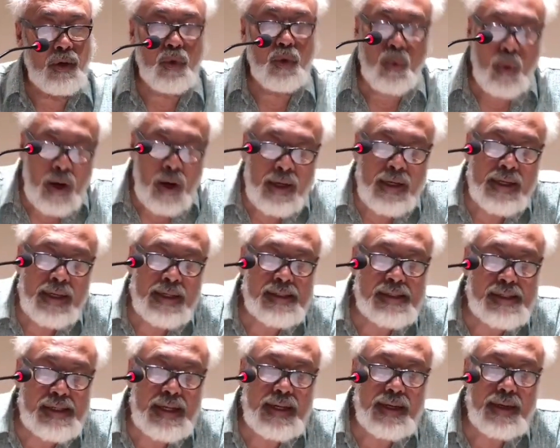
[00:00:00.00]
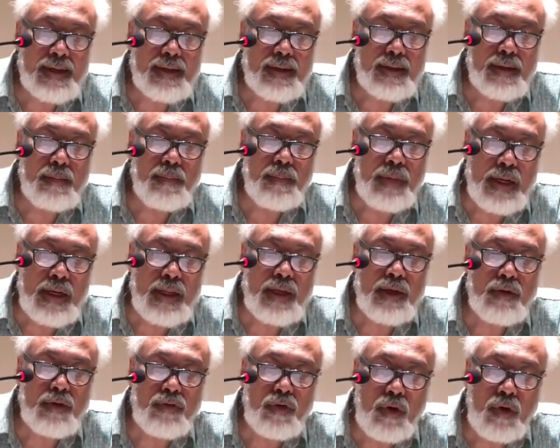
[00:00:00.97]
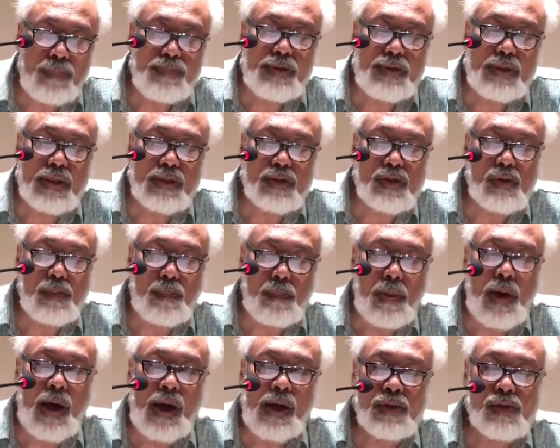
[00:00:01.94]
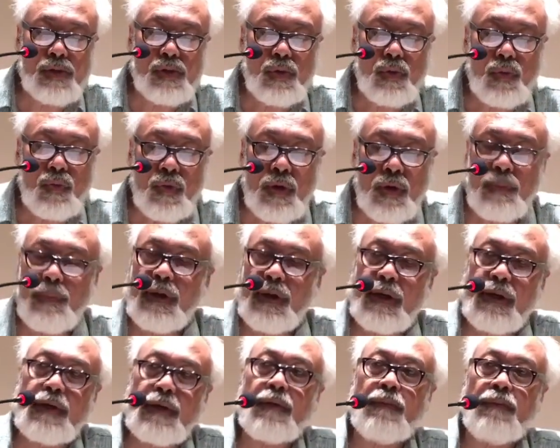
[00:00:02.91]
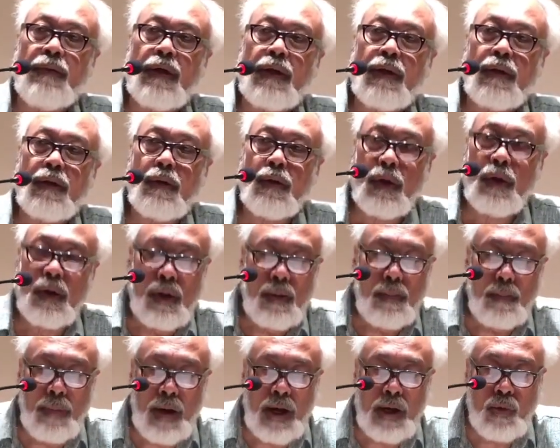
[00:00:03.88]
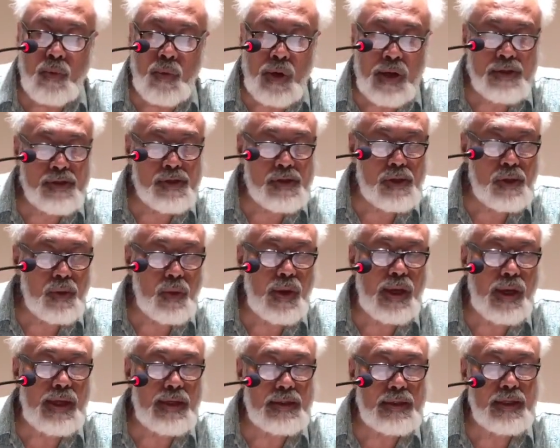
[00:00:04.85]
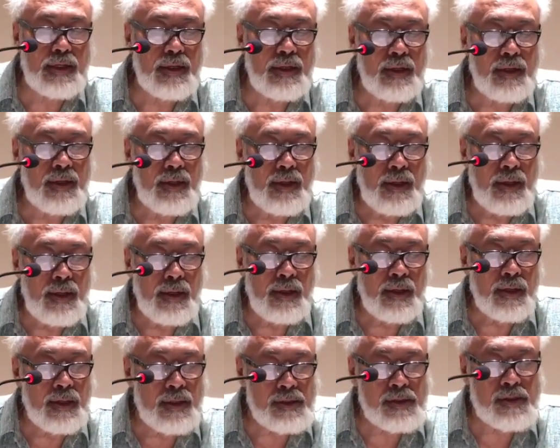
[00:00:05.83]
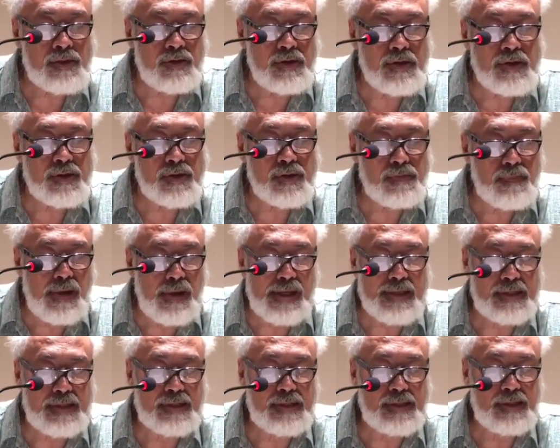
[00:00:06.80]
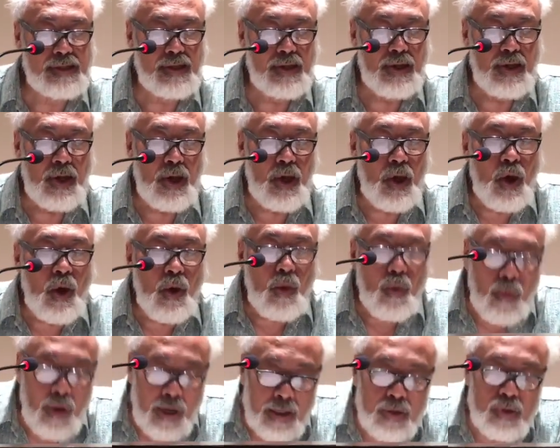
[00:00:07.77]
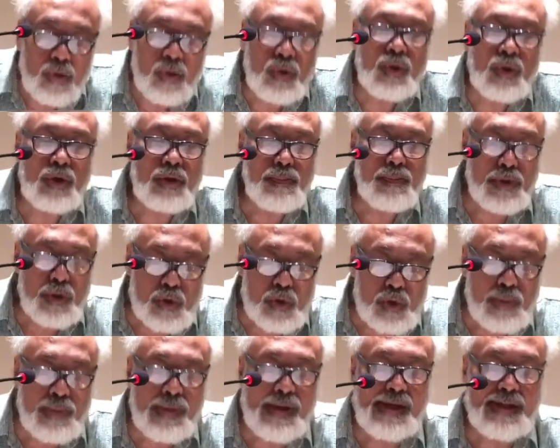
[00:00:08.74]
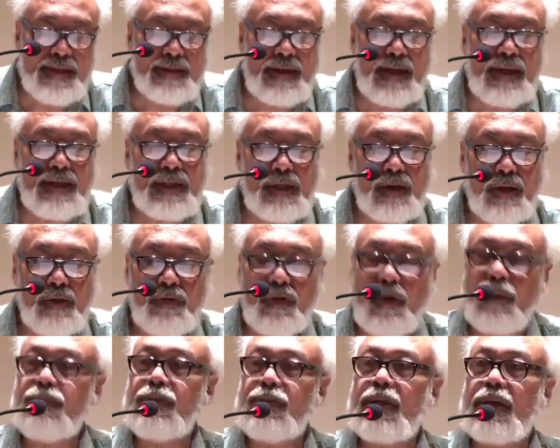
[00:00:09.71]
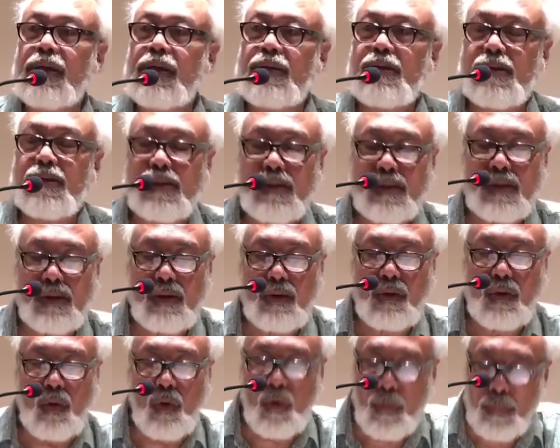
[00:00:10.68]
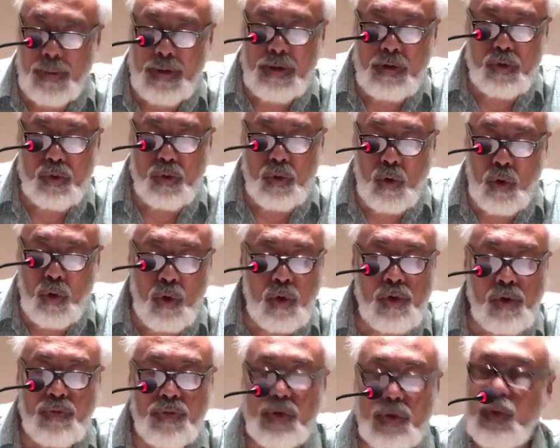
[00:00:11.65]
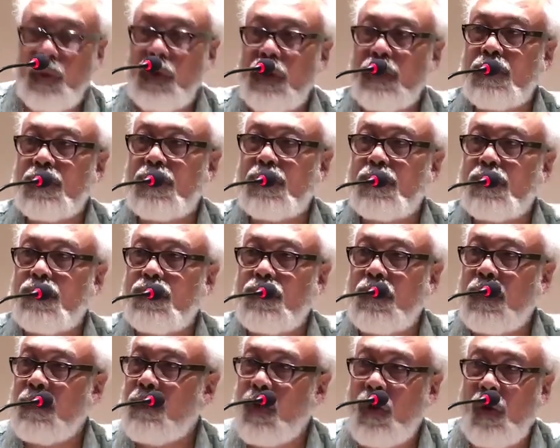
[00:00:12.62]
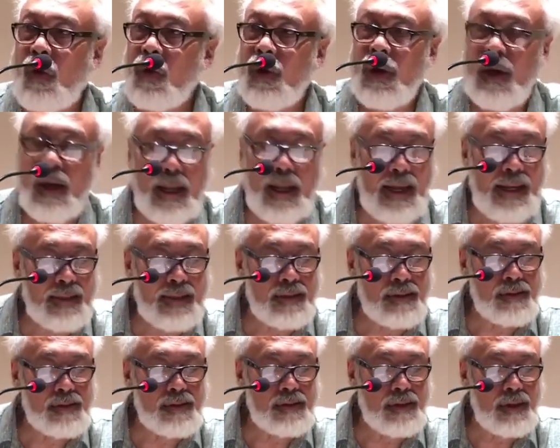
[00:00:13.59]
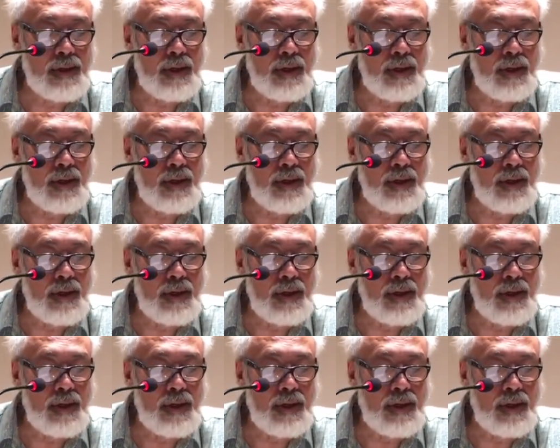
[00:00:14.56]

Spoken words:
To what extent the meaning of objects of past will be determined by one's location in history's mess? What could museumization of objects, open to all viewers from all lands,